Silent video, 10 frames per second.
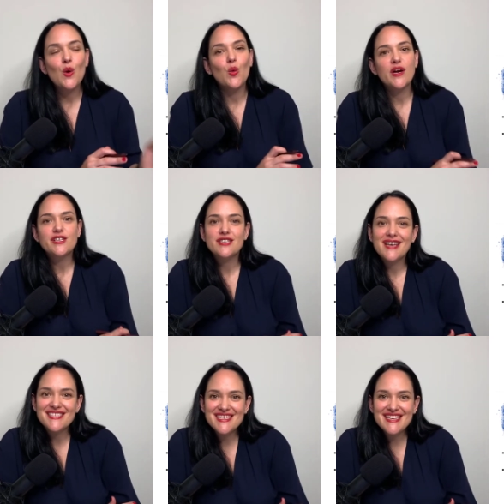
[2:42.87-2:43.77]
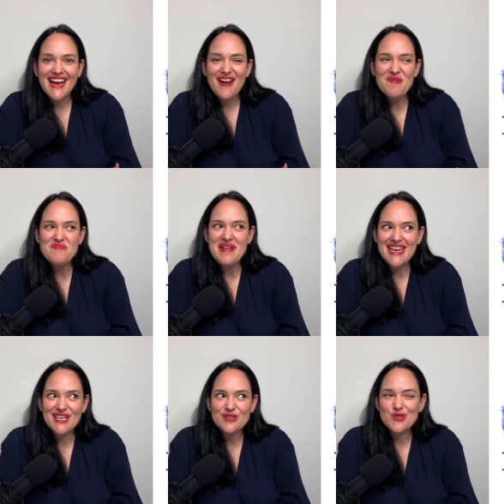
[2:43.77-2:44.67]
which doesn't
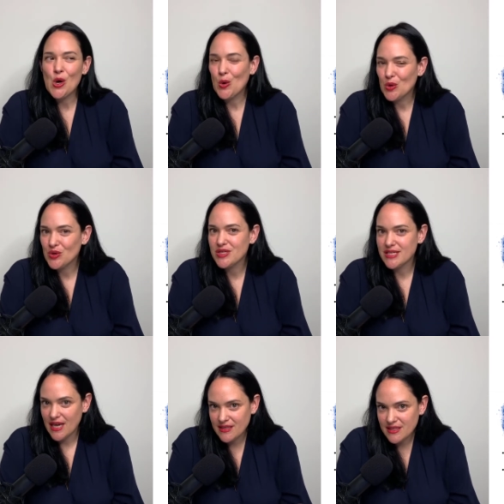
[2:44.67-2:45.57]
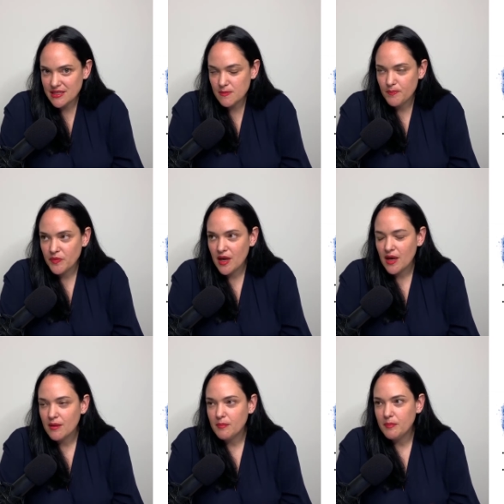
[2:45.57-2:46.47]
make total sense,
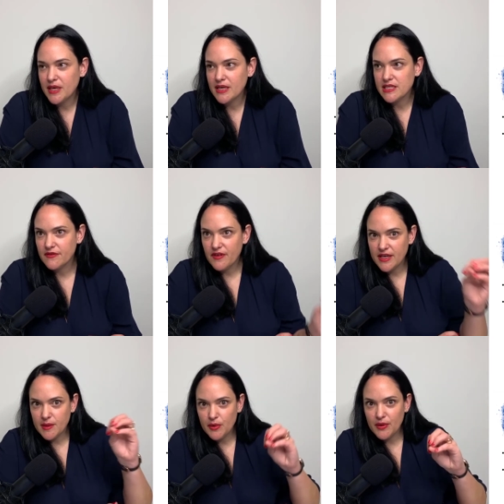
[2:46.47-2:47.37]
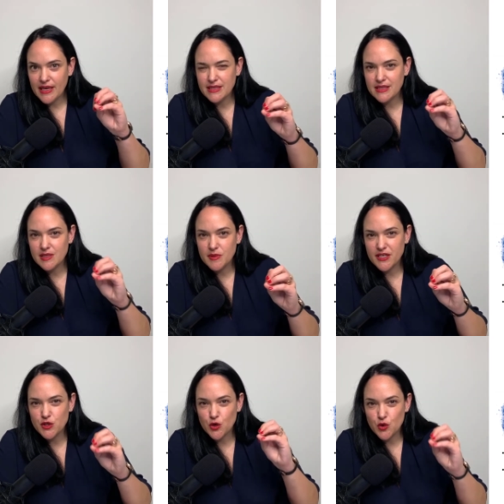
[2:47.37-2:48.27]
because if adiponectin is being
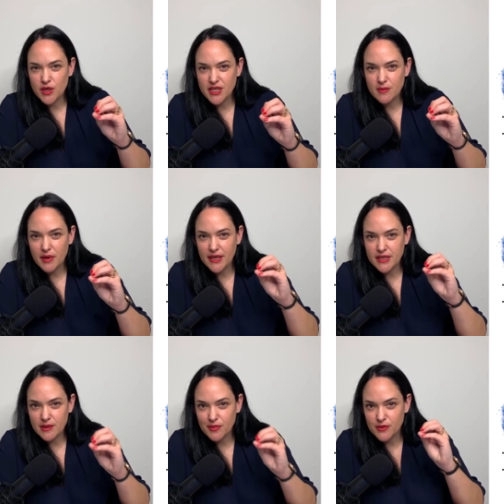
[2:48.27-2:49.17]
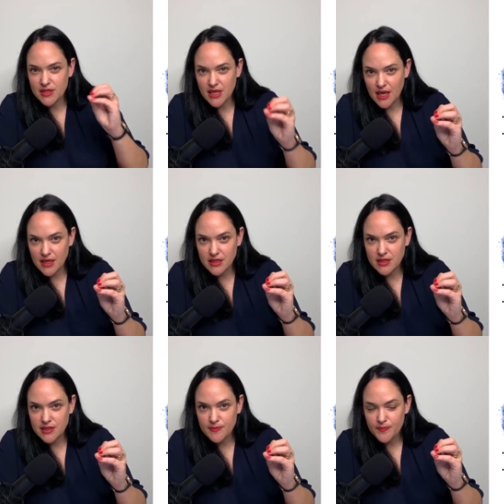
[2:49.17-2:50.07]
secreted by
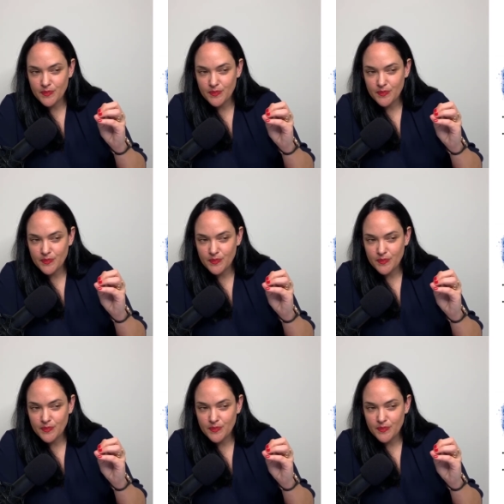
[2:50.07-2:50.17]
adipocytes,